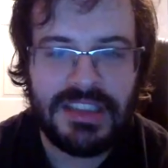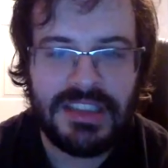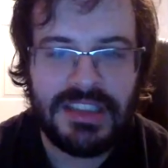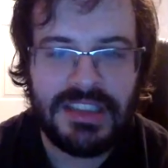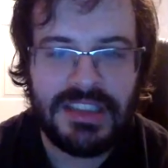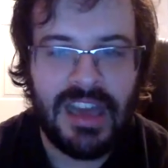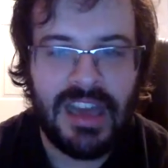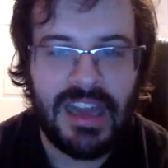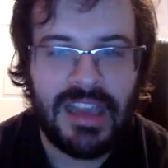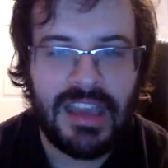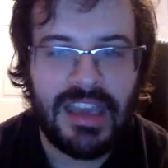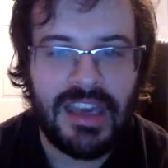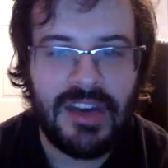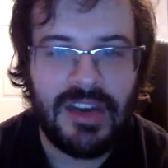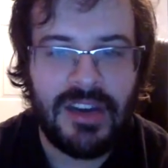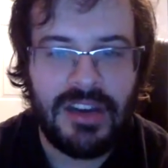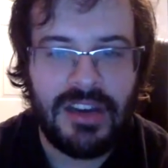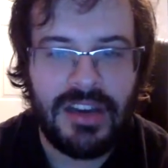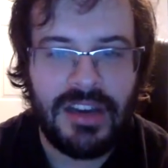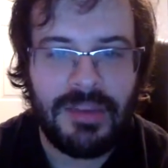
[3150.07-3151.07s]
is going to knock
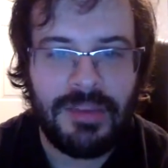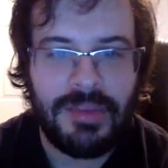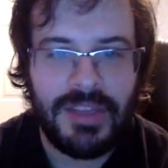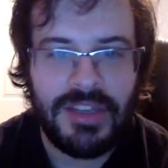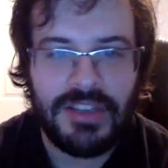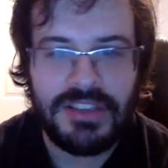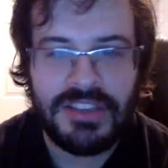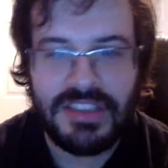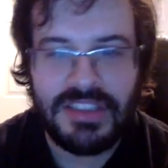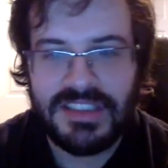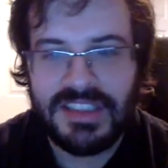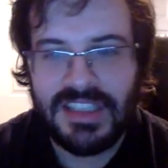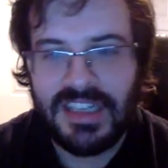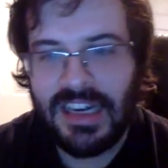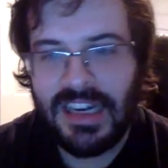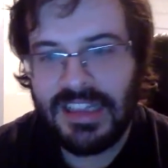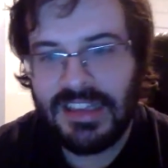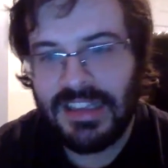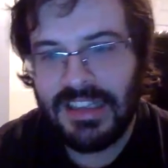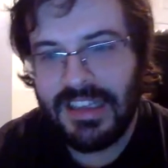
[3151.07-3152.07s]
out Peterson, is that a
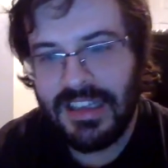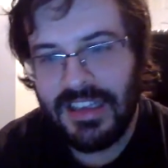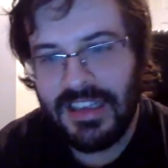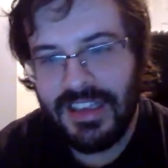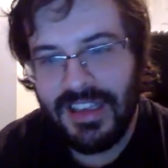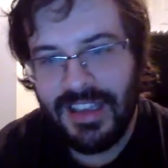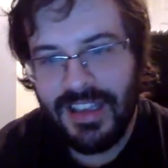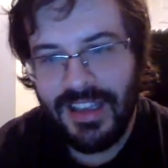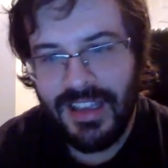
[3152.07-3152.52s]
hot take?